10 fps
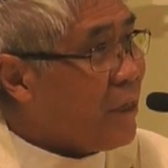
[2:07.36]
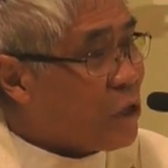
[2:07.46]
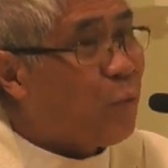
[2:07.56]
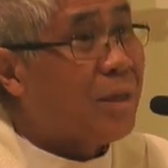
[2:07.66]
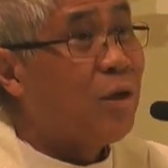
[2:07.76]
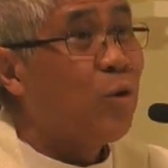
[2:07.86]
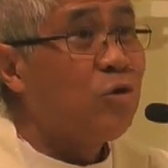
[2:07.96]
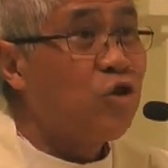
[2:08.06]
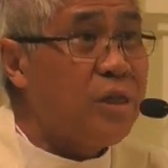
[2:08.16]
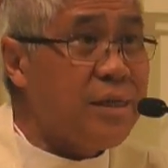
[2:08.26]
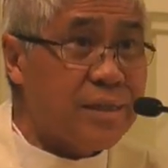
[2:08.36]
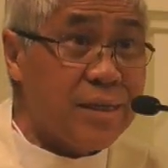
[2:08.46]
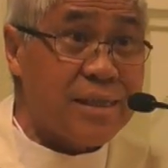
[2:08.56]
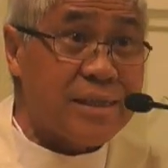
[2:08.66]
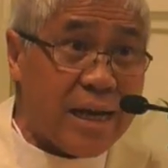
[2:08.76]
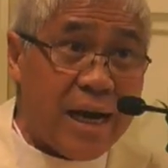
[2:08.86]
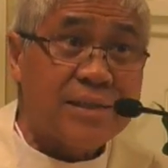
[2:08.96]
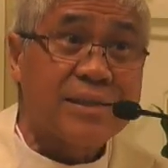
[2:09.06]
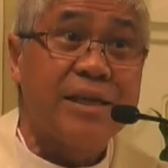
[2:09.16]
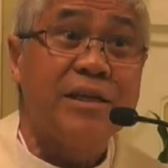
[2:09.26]
is what the Lord Jesus is
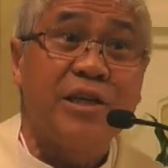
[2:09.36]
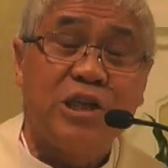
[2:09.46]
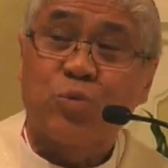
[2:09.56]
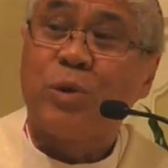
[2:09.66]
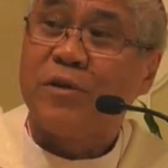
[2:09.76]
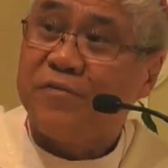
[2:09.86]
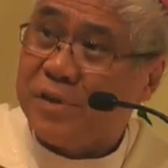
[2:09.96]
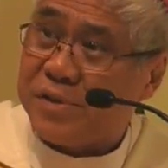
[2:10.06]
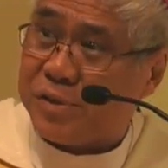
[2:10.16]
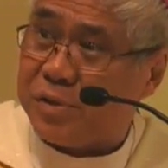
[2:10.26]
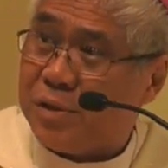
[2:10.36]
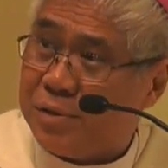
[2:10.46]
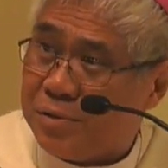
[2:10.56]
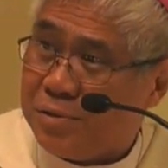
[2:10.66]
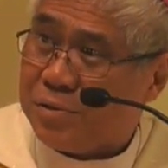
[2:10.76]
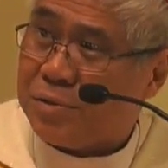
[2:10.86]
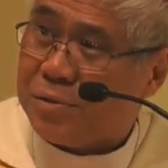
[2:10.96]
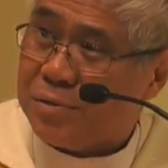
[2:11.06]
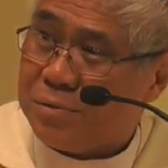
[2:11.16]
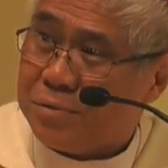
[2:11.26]
asking each one of us
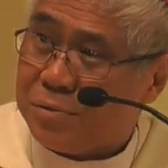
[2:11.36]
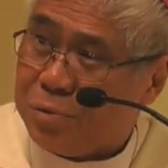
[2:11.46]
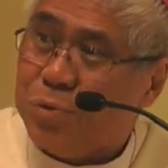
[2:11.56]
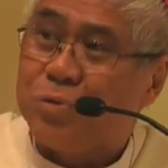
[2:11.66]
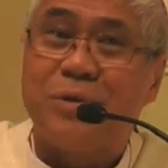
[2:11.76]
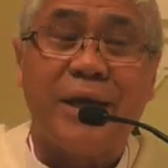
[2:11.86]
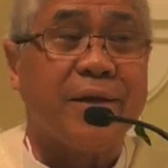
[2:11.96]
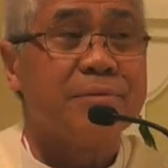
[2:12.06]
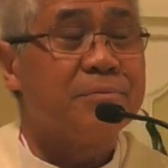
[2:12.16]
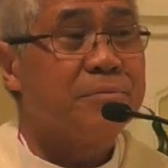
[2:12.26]
to do today.